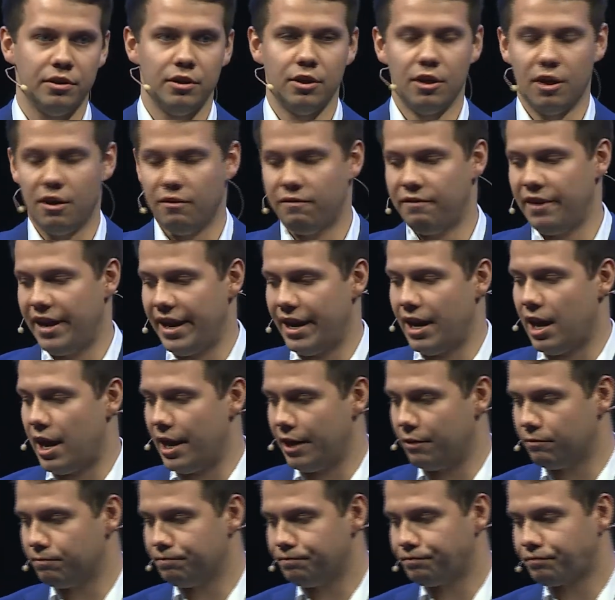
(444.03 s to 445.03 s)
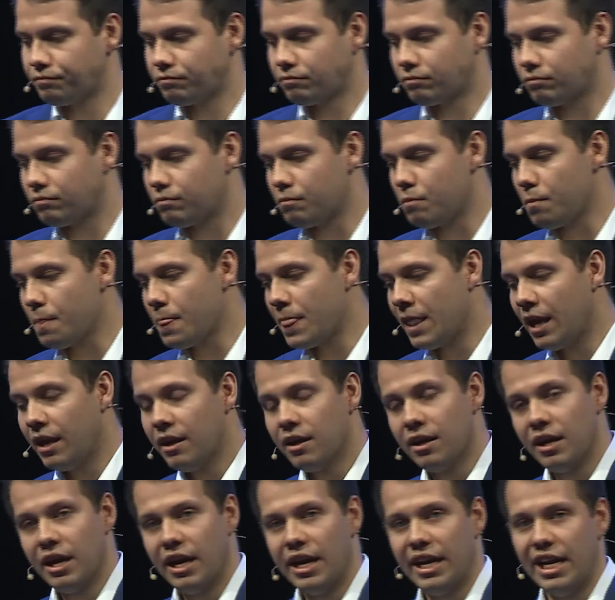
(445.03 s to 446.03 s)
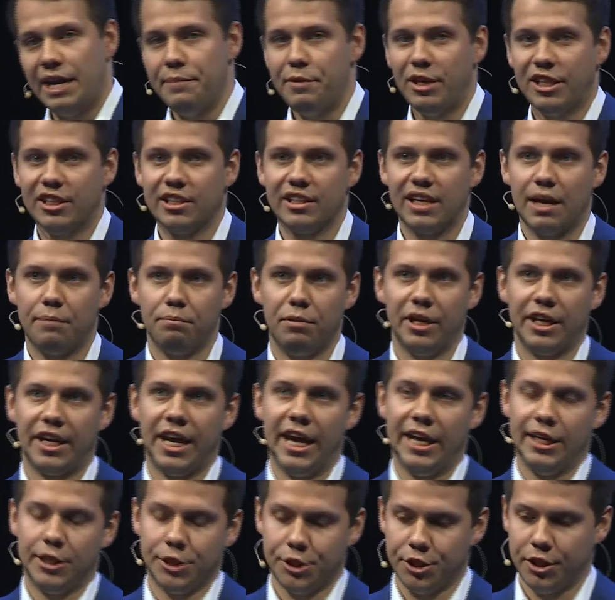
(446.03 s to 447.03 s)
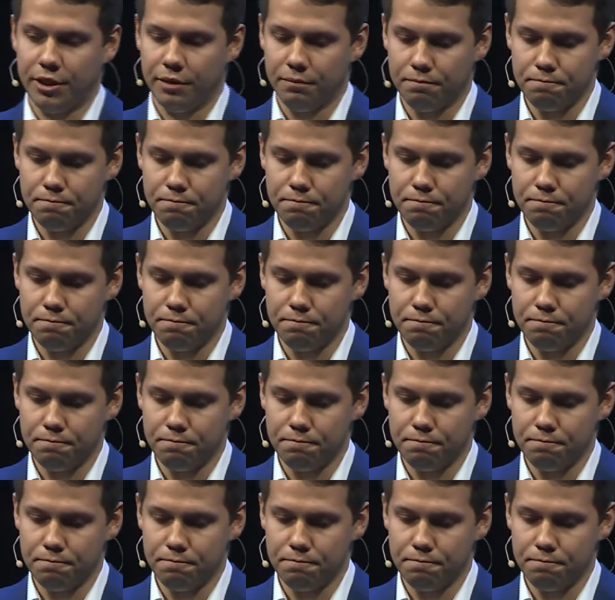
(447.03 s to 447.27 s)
of AI. Limited application.